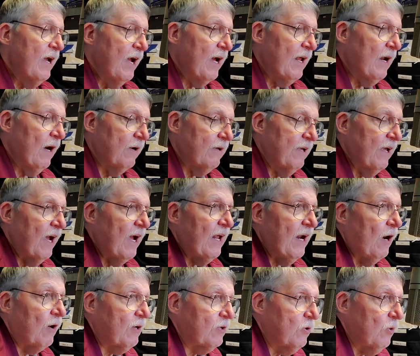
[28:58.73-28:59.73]
and
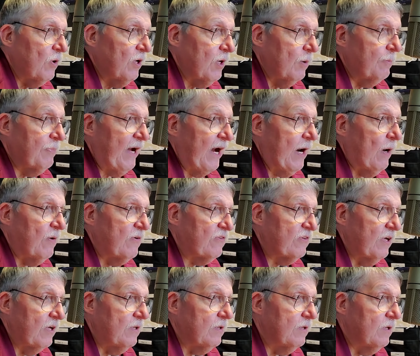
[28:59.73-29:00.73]
I'll do a
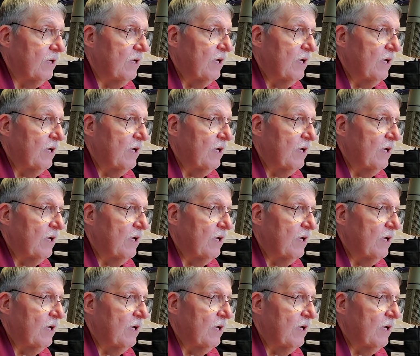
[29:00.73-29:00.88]
comparison.